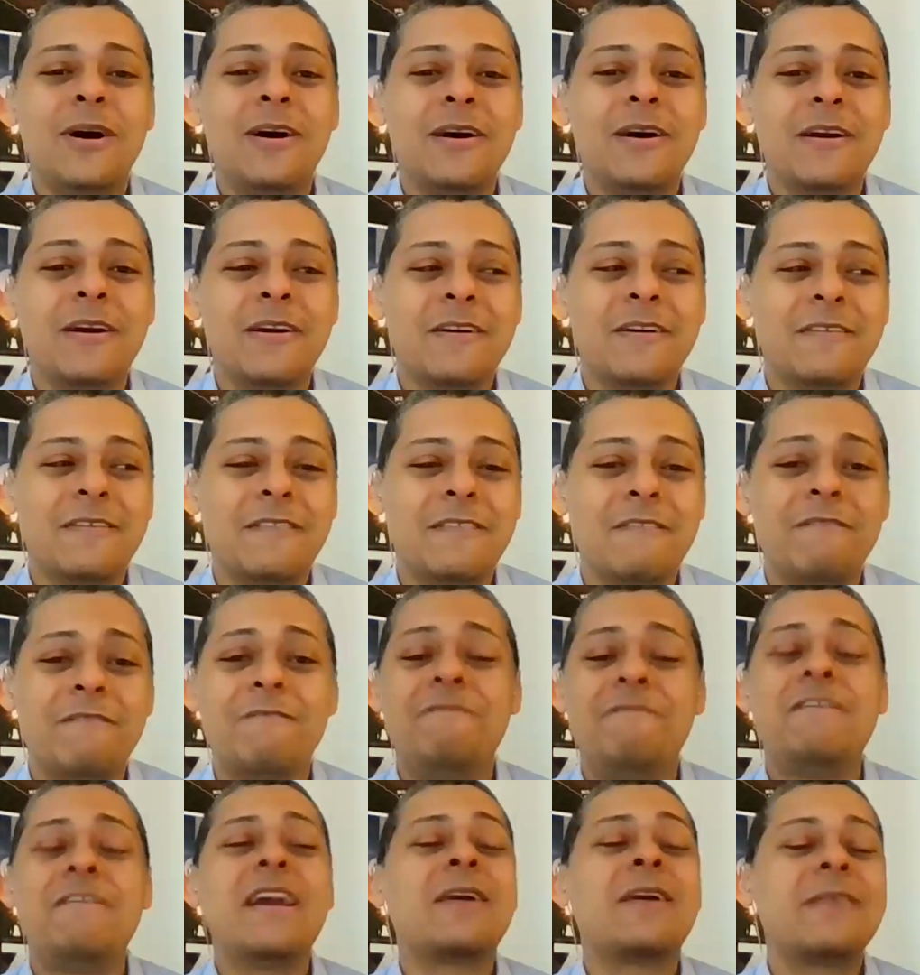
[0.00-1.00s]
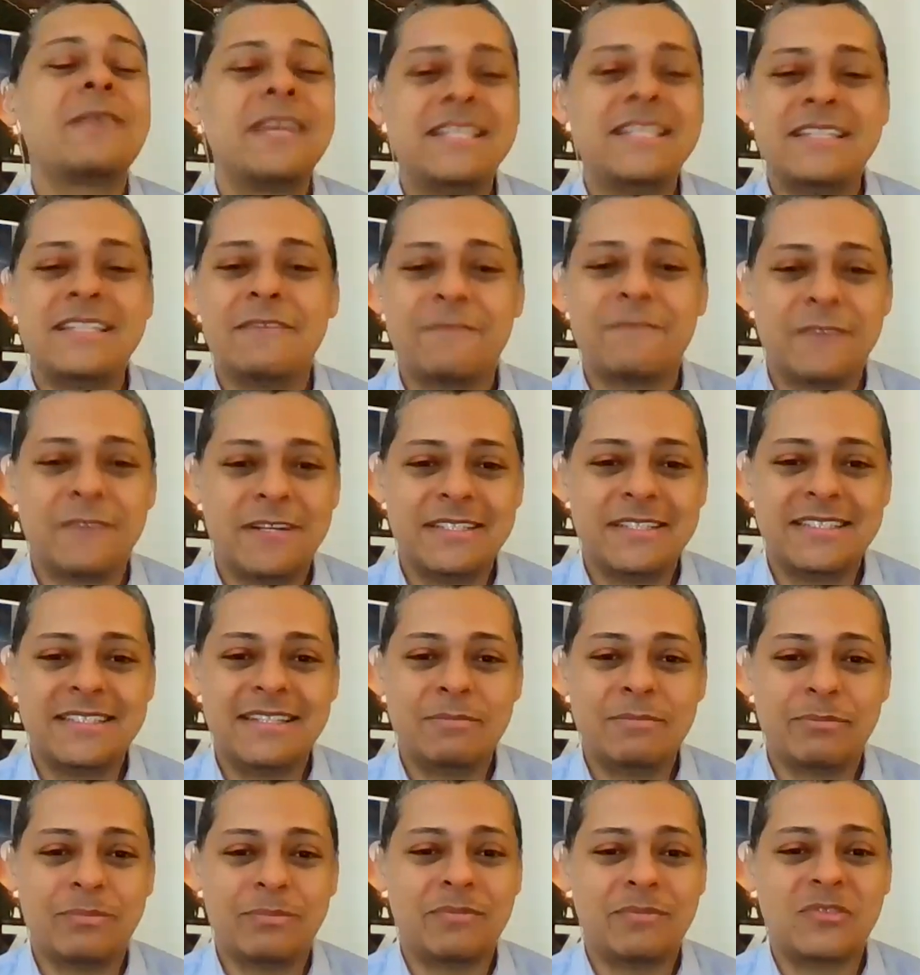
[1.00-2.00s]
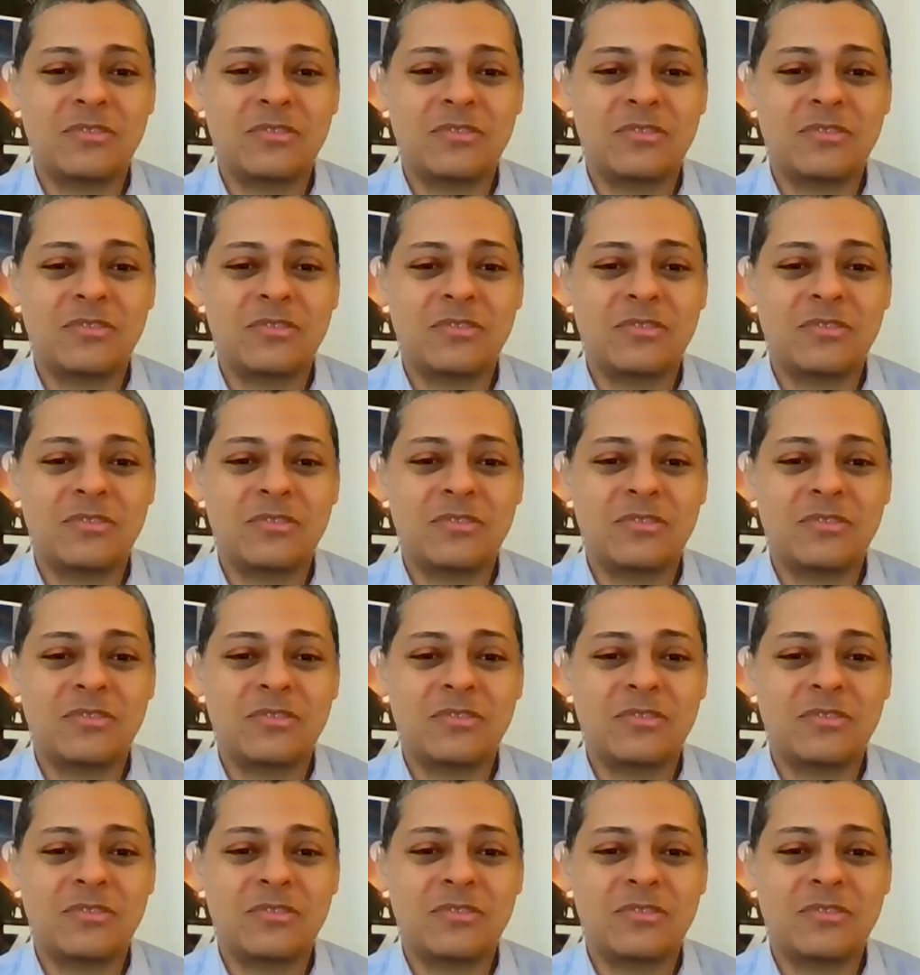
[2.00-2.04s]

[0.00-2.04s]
are mm. very different,